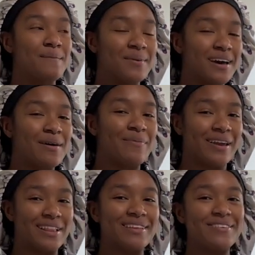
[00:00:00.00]
but
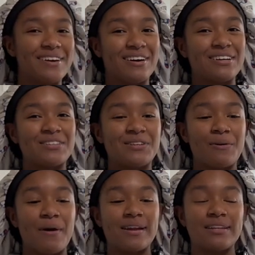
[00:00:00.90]
apparently we are. So
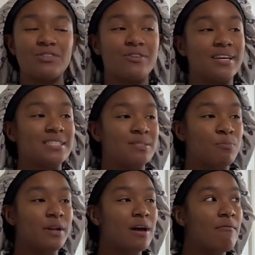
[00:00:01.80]
I need to dress
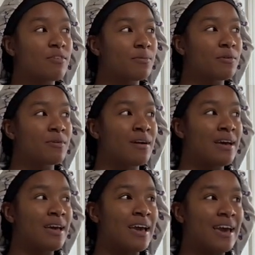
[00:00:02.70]
pretty comfortable
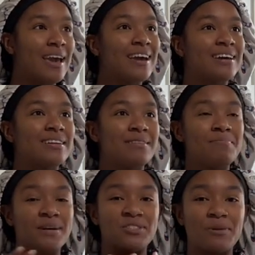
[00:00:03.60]
and
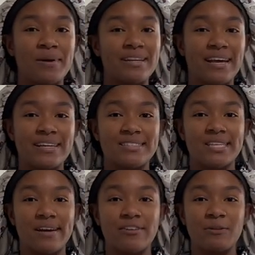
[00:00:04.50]
make sure that my neck is
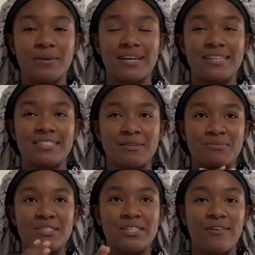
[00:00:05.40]
covered because I'm
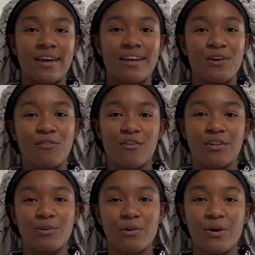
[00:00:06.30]
still getting over a
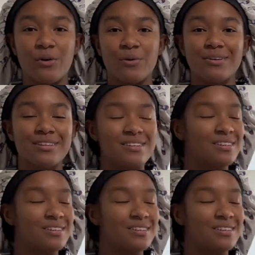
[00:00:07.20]
little cold.